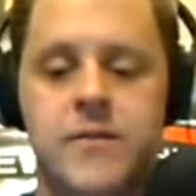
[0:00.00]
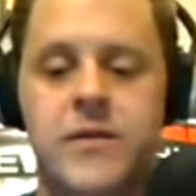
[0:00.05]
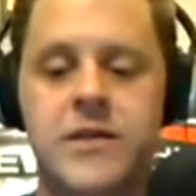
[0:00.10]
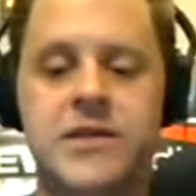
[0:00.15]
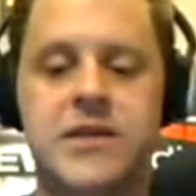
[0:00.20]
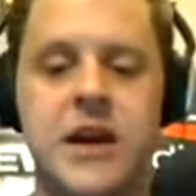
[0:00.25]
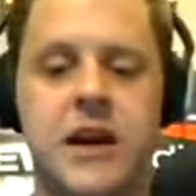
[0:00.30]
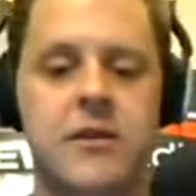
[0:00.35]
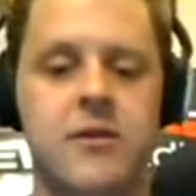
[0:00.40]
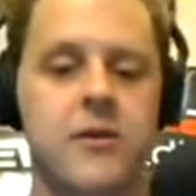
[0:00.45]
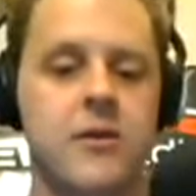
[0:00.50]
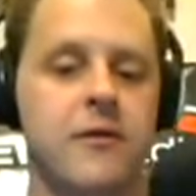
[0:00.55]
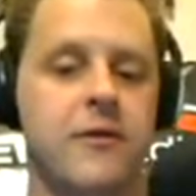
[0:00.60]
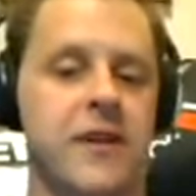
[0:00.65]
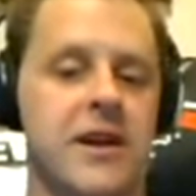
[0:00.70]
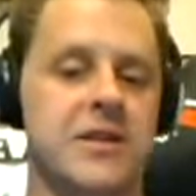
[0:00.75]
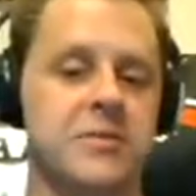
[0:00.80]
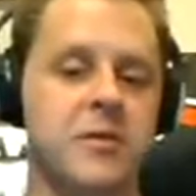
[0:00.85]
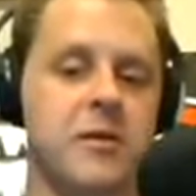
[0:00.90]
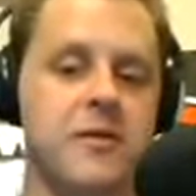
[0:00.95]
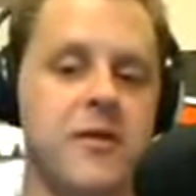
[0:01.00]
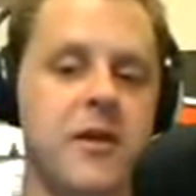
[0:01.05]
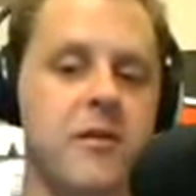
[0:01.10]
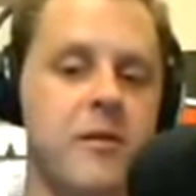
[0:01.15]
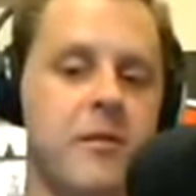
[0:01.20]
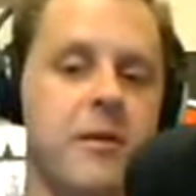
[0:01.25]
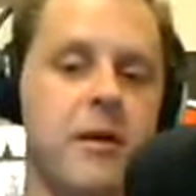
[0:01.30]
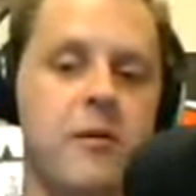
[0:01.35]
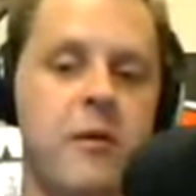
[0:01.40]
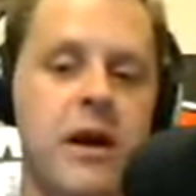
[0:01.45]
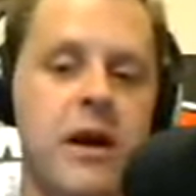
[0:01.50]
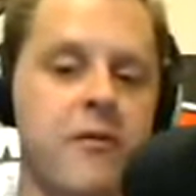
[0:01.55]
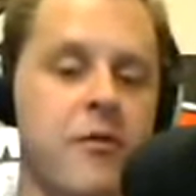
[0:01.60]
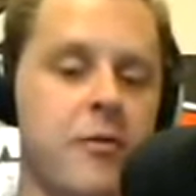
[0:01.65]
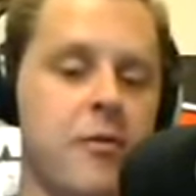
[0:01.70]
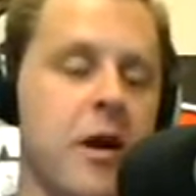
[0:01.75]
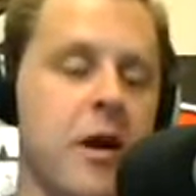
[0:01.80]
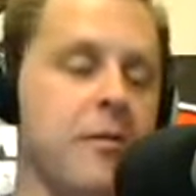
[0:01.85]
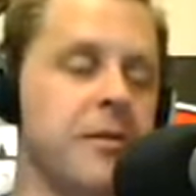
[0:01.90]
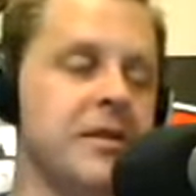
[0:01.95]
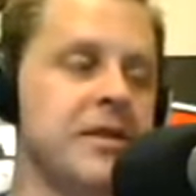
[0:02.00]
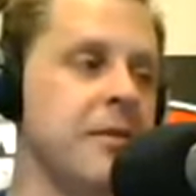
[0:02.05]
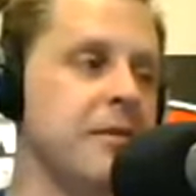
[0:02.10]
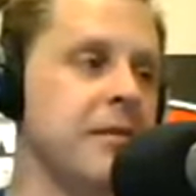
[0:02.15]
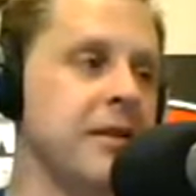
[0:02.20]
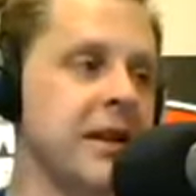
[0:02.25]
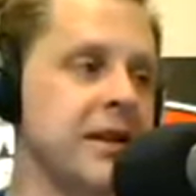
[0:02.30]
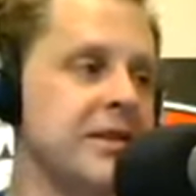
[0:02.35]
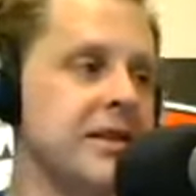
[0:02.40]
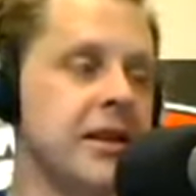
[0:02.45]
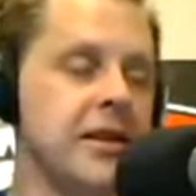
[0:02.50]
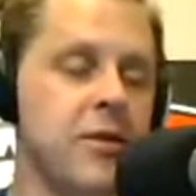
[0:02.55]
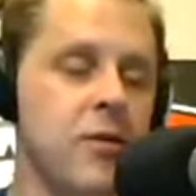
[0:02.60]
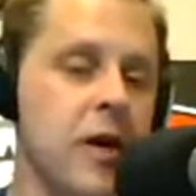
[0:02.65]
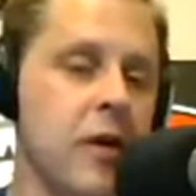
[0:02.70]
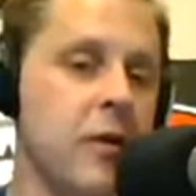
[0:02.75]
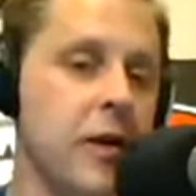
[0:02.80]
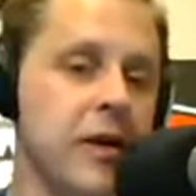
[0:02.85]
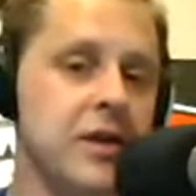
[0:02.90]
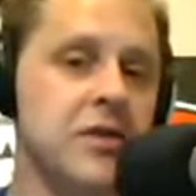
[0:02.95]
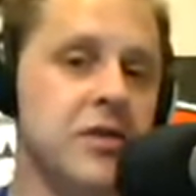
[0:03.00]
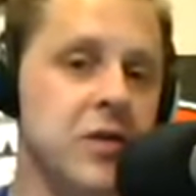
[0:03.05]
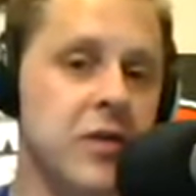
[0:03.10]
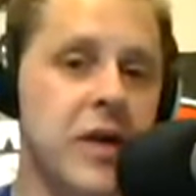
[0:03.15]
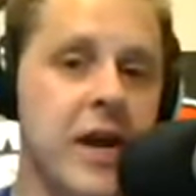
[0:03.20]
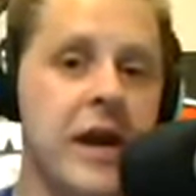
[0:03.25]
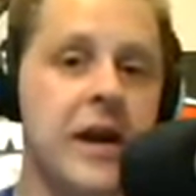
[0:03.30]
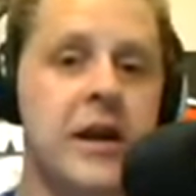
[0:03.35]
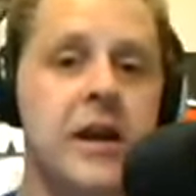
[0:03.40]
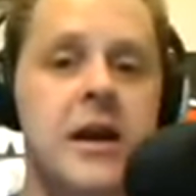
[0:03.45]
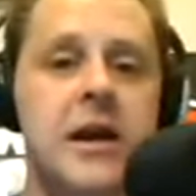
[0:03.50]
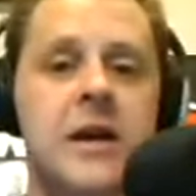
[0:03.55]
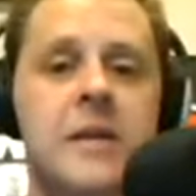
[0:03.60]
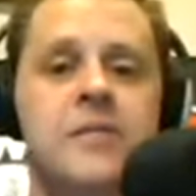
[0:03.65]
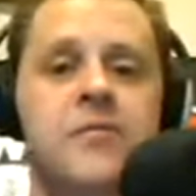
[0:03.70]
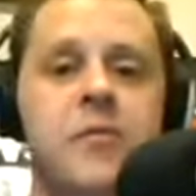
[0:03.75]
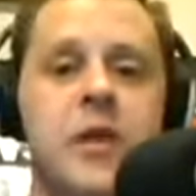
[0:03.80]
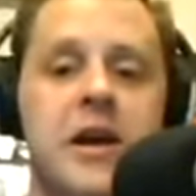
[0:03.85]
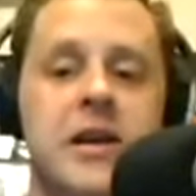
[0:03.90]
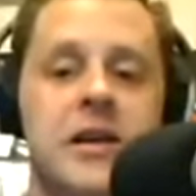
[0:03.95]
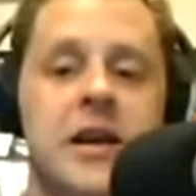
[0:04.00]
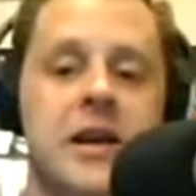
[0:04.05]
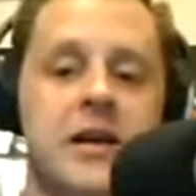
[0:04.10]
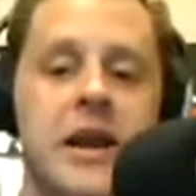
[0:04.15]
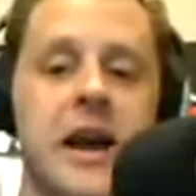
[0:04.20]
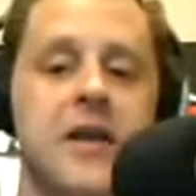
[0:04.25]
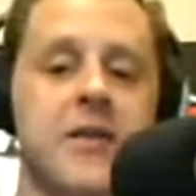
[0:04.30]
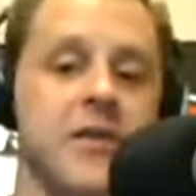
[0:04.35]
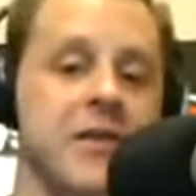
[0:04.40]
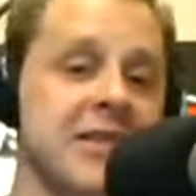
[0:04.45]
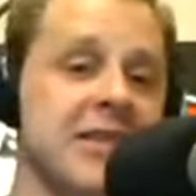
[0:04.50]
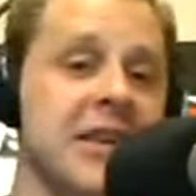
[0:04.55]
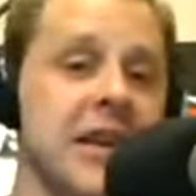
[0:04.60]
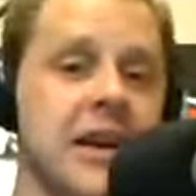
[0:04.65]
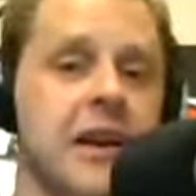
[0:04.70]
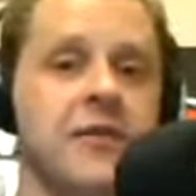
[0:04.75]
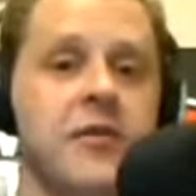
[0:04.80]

See, I don't know Facebook very well. My wife will probably tell me that's not the right way to do that. But uh, now they'll see it.